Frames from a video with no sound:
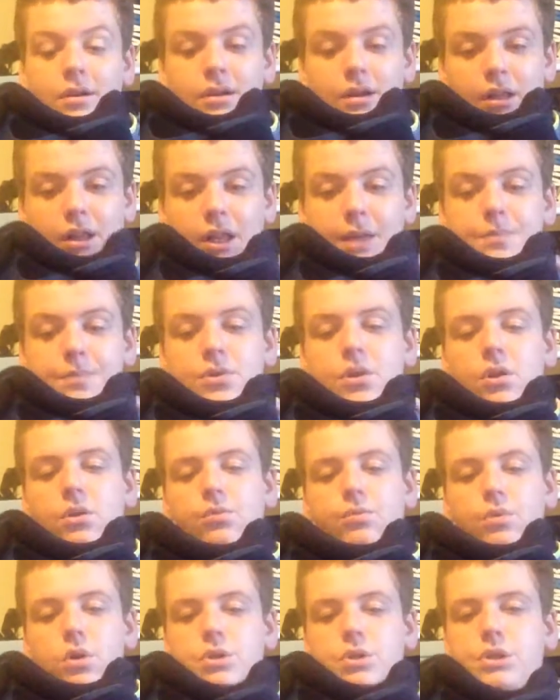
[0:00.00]
Calypso
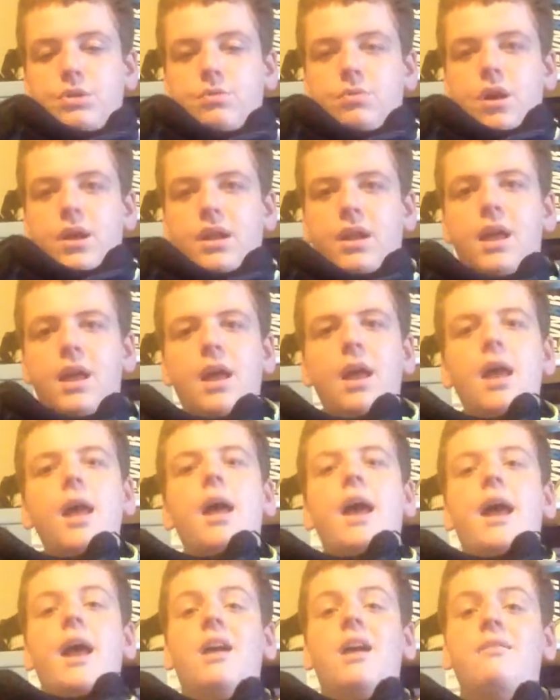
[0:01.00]
Roshe Run,
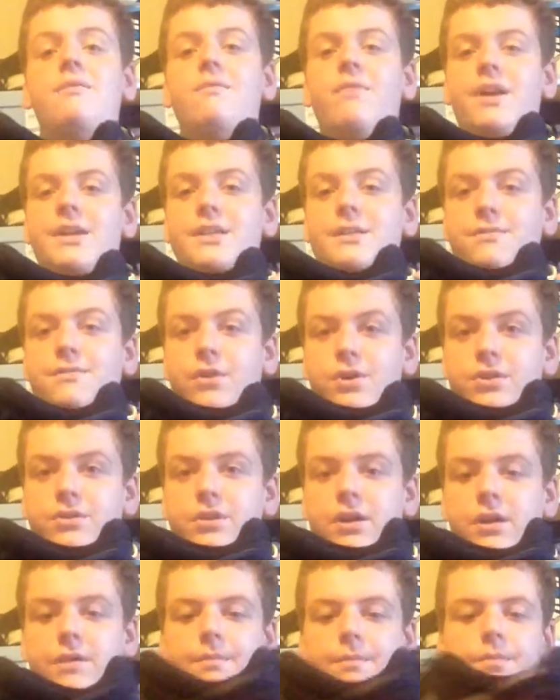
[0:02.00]
and vice
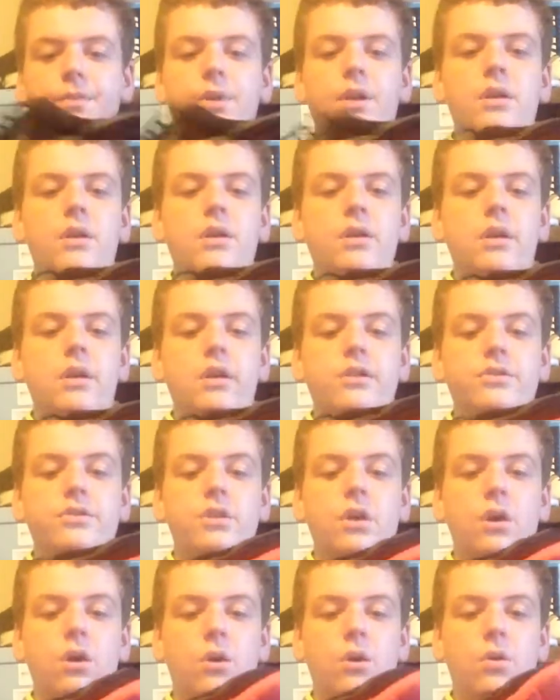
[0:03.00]
versa.
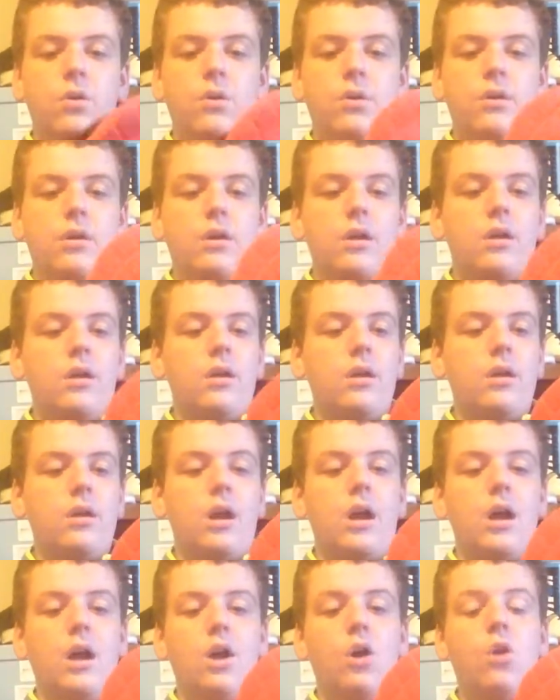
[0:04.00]
So
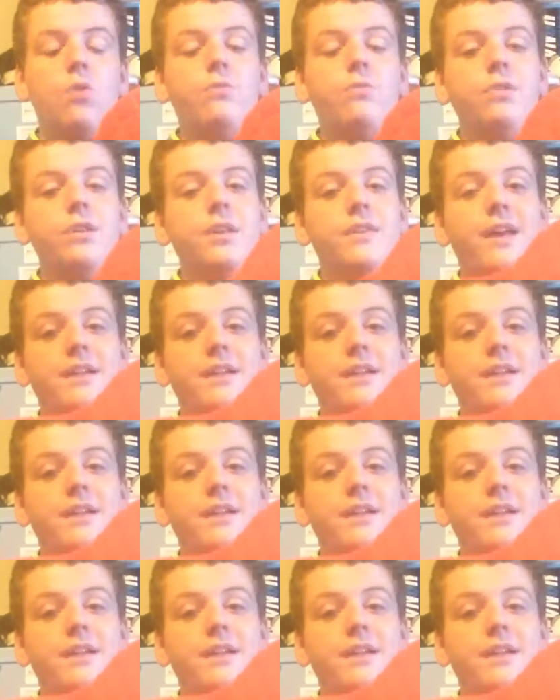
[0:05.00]
hopefully